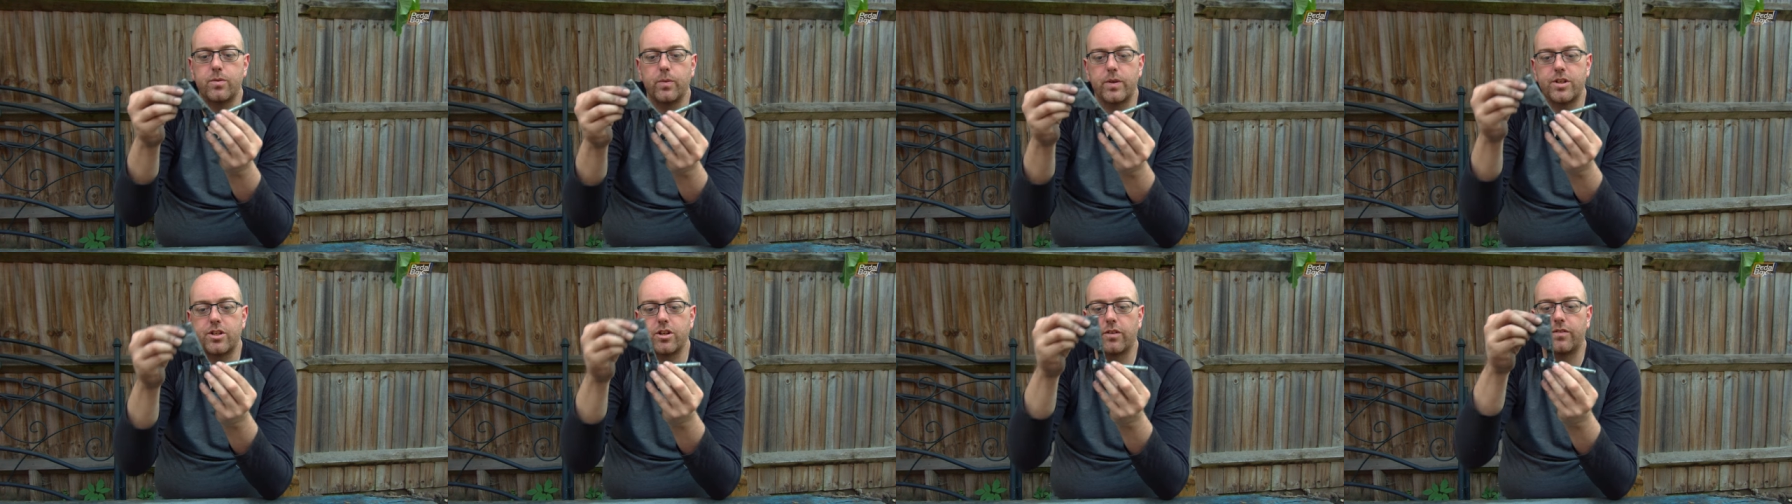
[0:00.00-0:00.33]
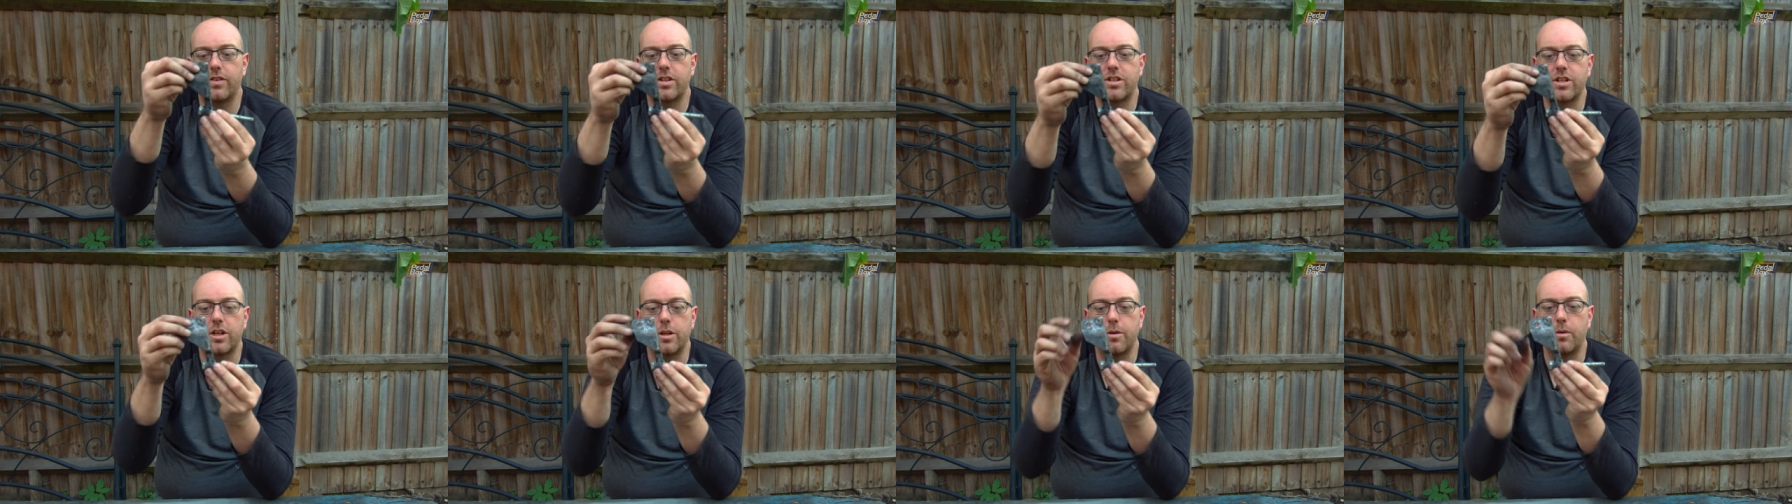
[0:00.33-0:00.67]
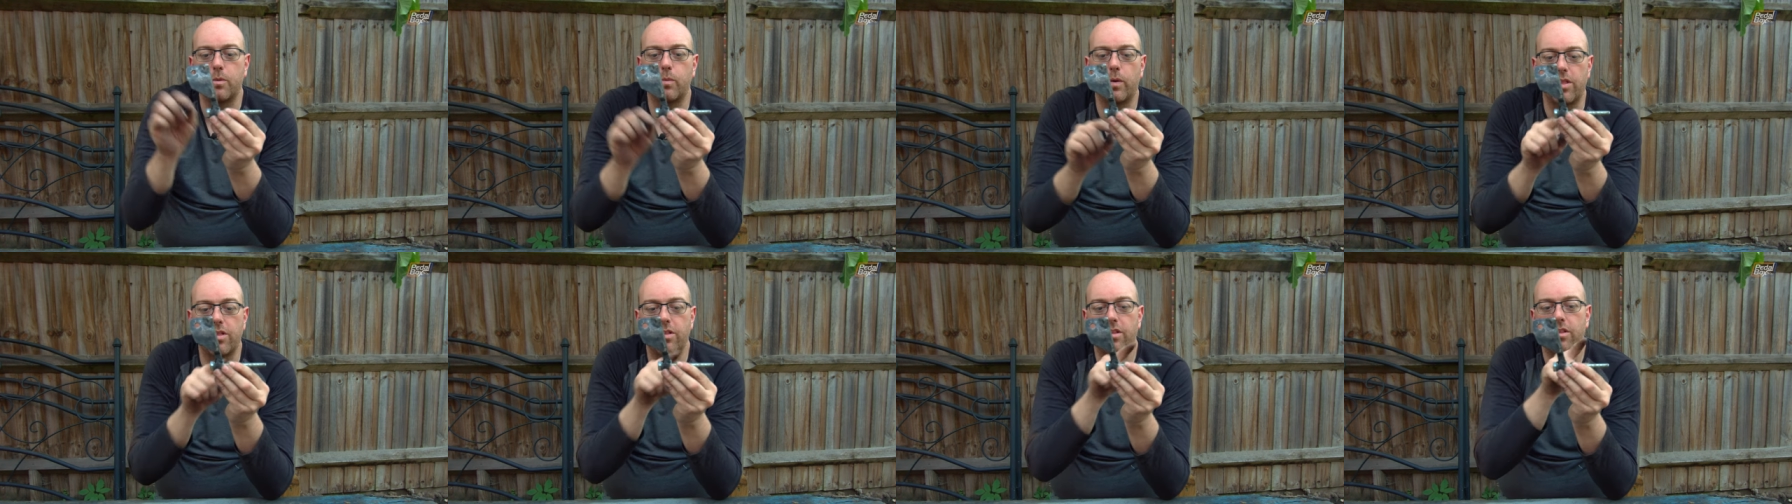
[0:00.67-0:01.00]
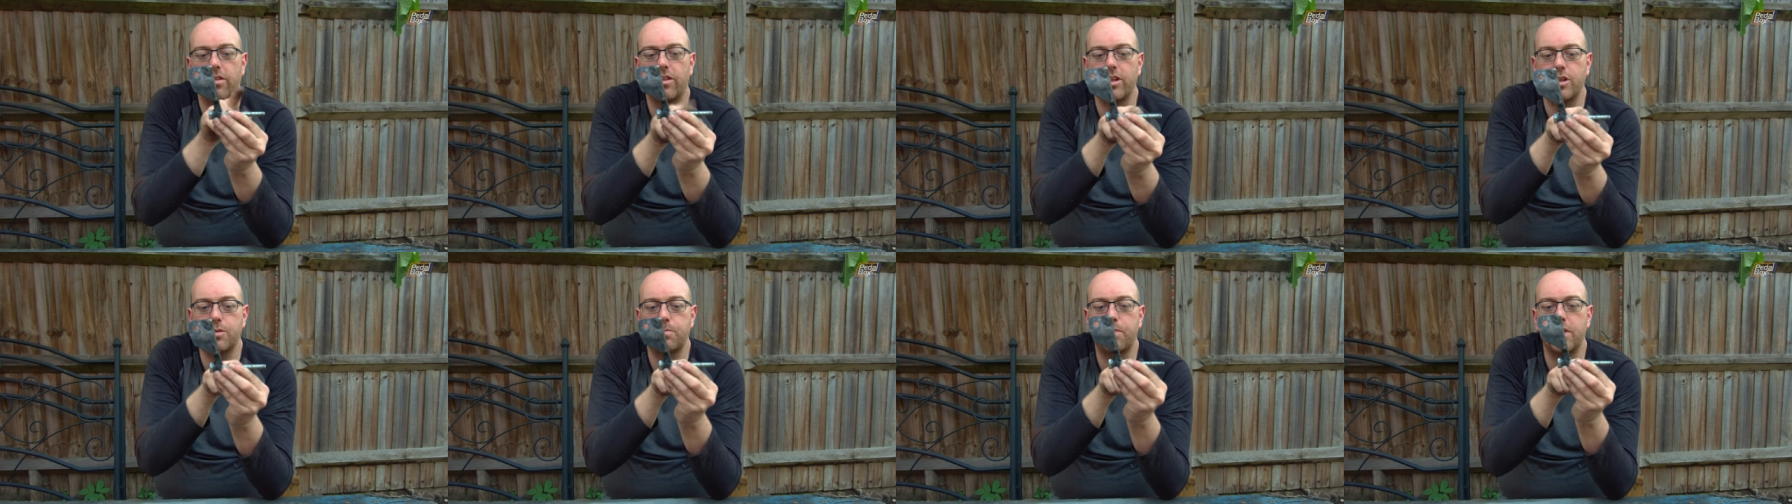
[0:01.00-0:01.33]
which obviously, with
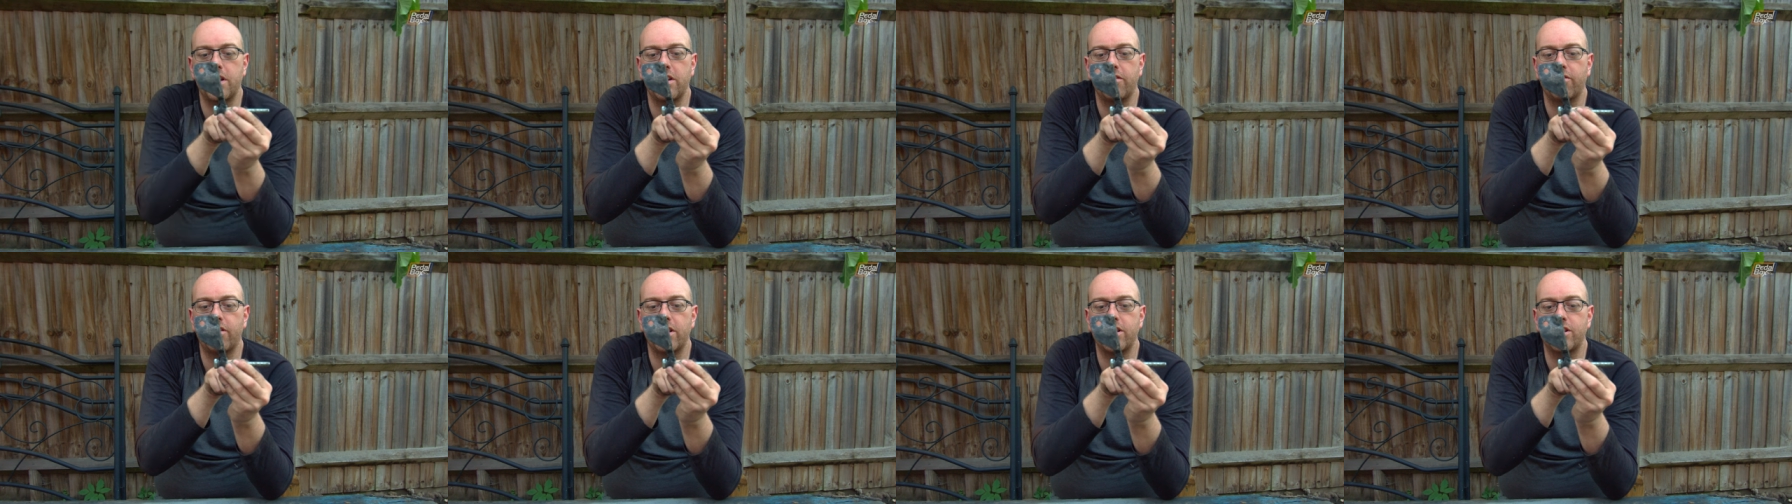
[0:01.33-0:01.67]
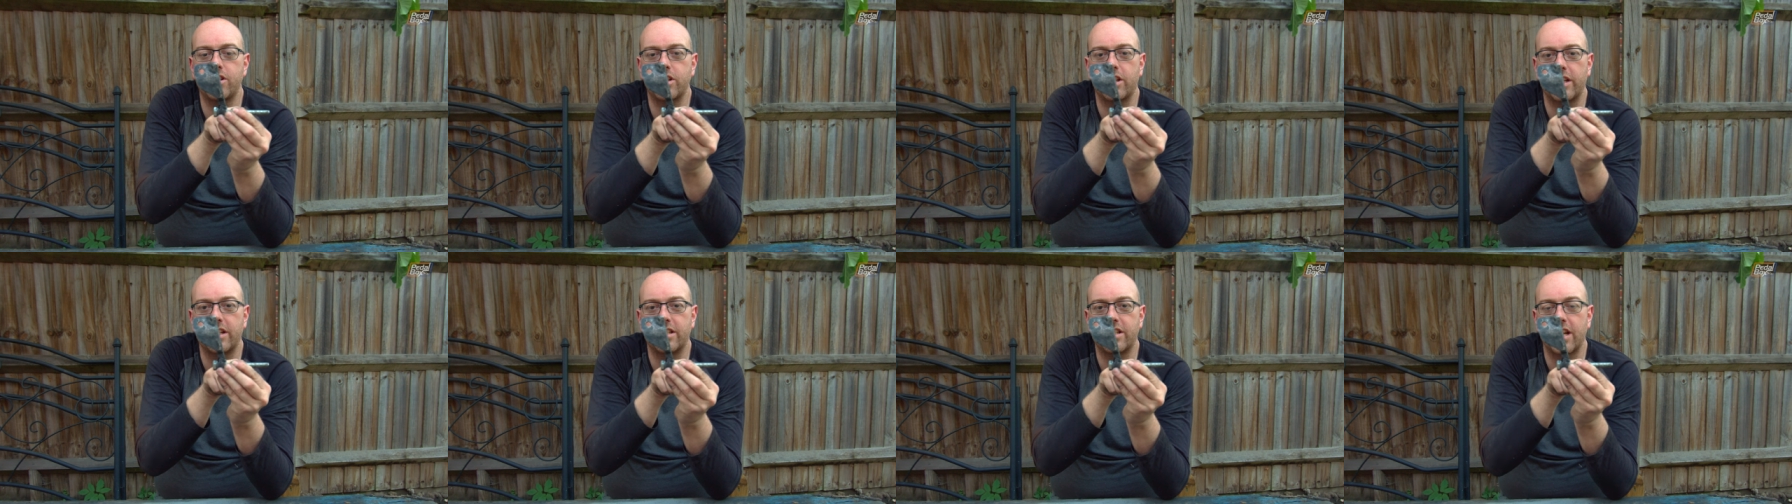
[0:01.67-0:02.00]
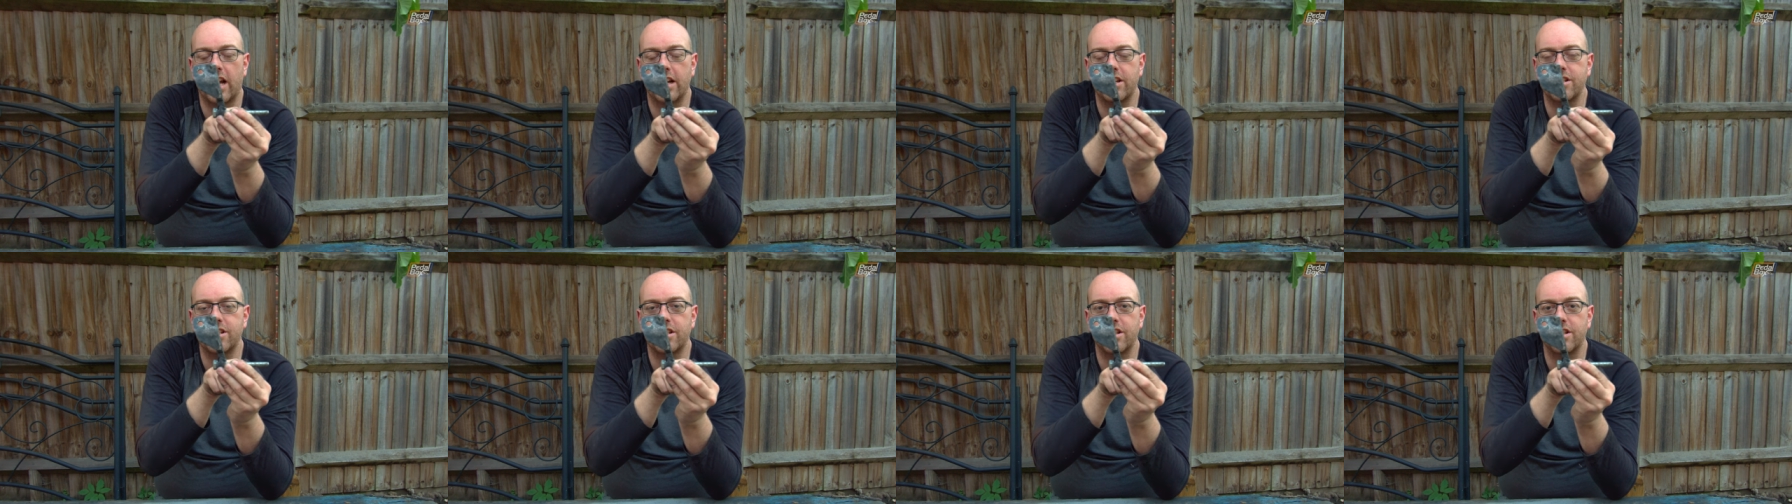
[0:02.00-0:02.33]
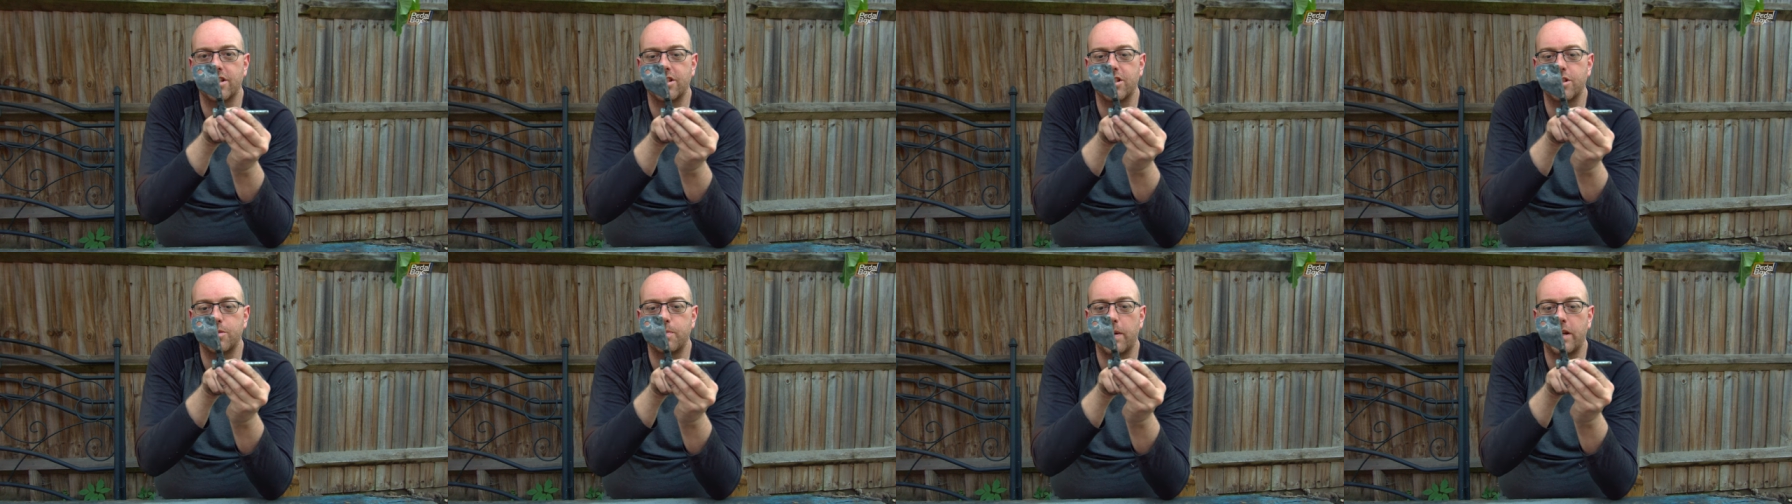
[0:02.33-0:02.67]
this being rigidly attached to the
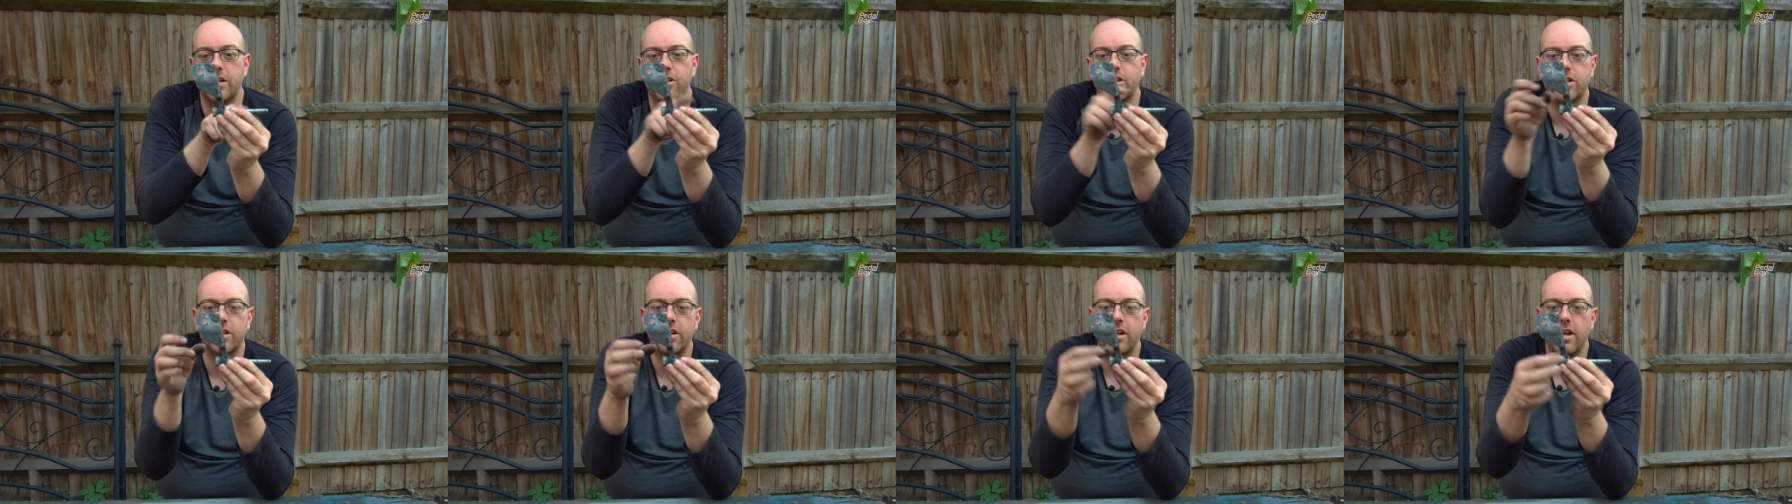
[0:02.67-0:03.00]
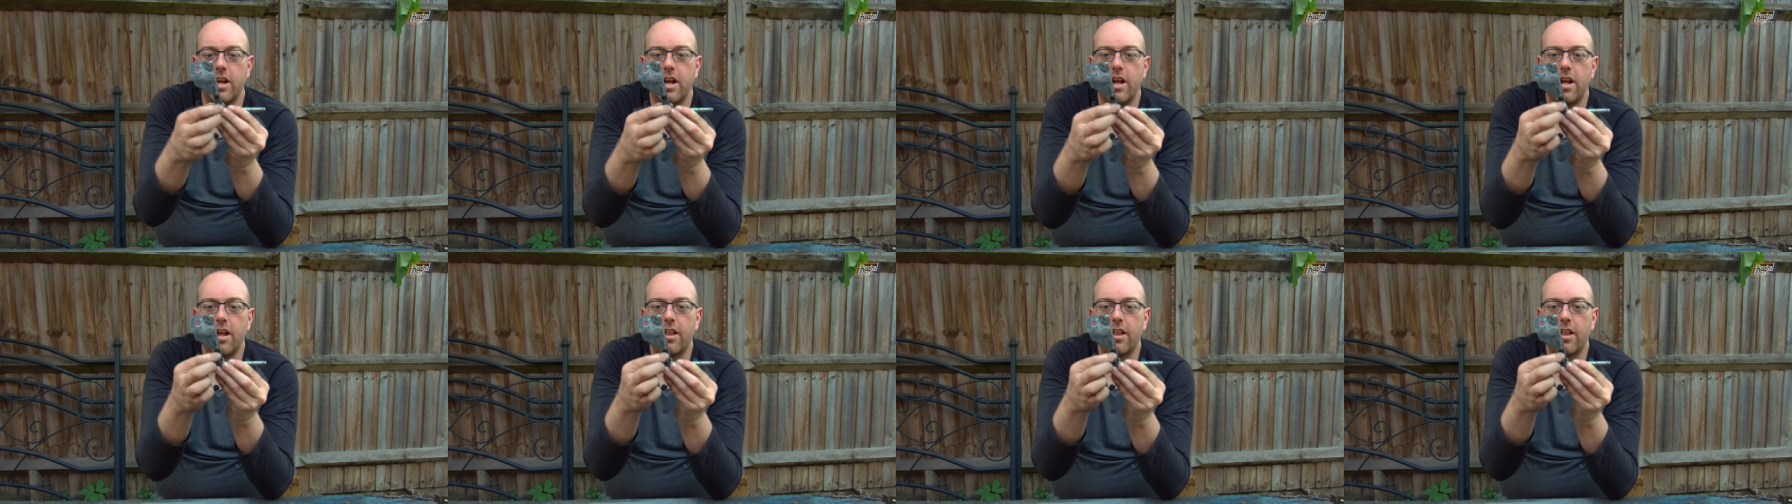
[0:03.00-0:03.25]
suspension,